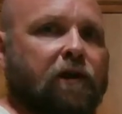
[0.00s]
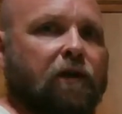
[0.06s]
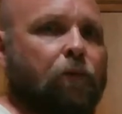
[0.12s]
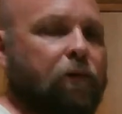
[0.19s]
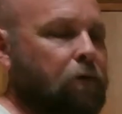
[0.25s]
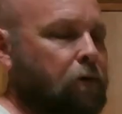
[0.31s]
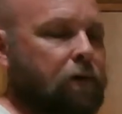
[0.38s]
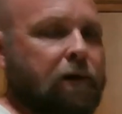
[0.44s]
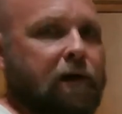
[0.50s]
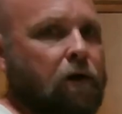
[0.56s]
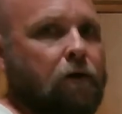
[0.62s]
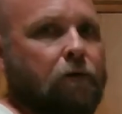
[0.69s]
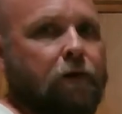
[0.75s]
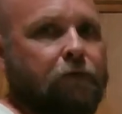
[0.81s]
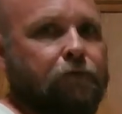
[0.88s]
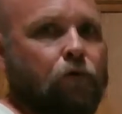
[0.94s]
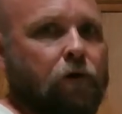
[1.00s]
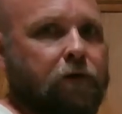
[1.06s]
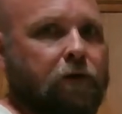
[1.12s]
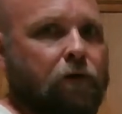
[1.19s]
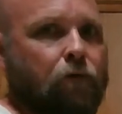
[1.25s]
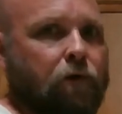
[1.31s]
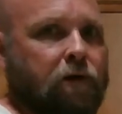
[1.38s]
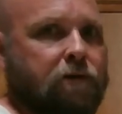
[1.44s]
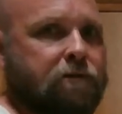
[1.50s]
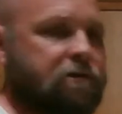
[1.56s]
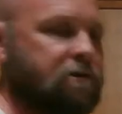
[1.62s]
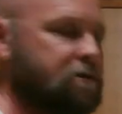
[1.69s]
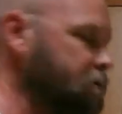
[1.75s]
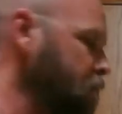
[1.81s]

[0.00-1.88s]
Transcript: We don't want to carry around 14 ones.